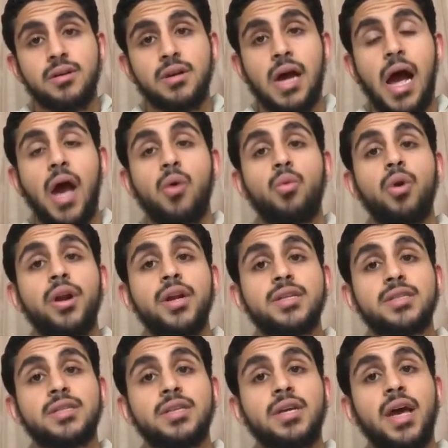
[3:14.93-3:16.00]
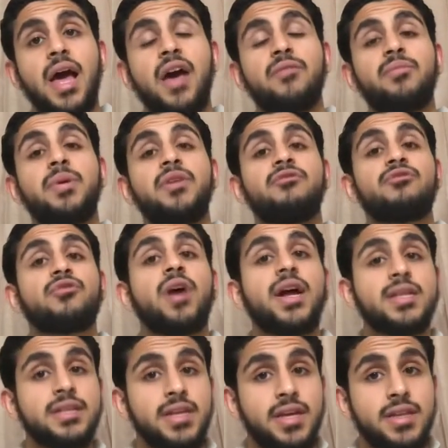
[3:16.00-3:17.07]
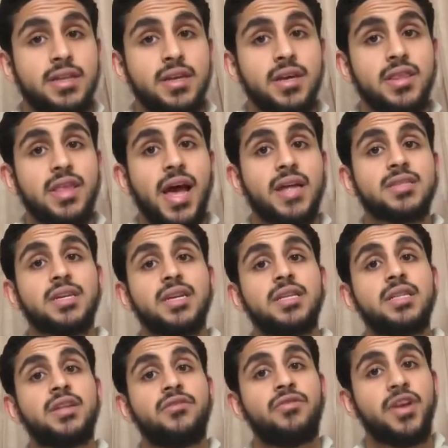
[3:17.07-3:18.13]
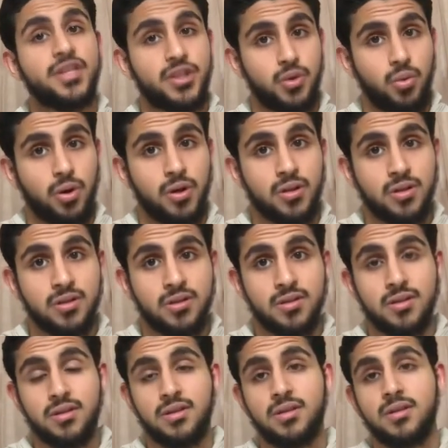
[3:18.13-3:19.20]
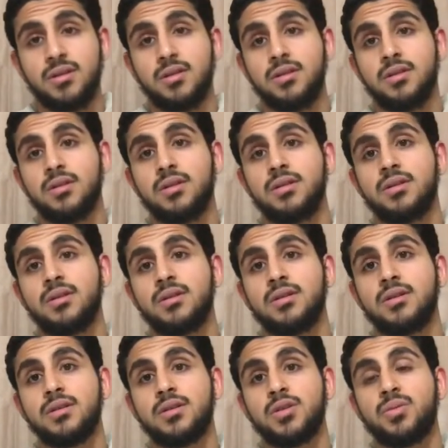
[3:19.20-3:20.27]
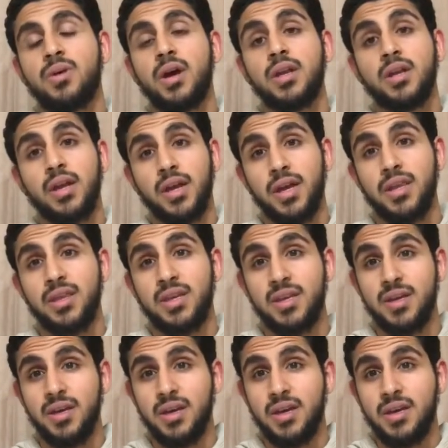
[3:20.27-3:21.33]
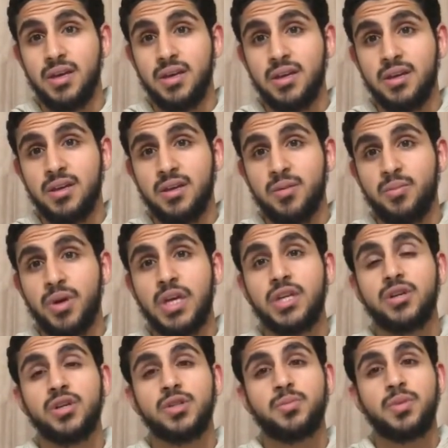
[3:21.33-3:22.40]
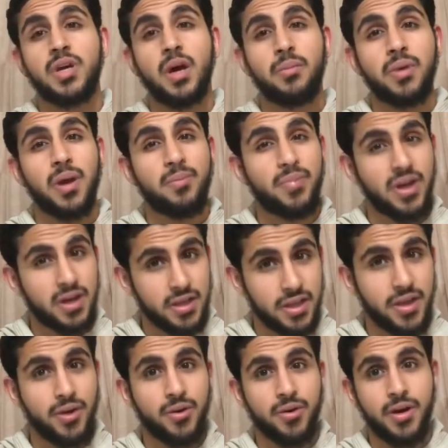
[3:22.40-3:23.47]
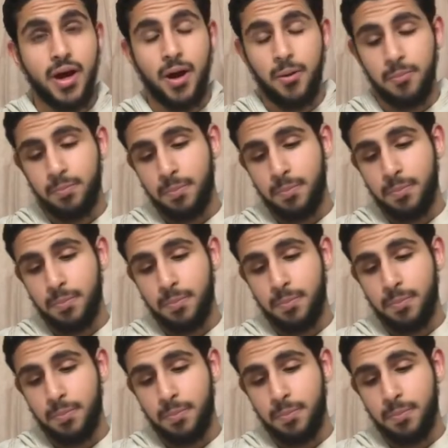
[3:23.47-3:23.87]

I wouldn't have befriended that individual." SubhanAllah, again, the picture is becoming a bit clearer now.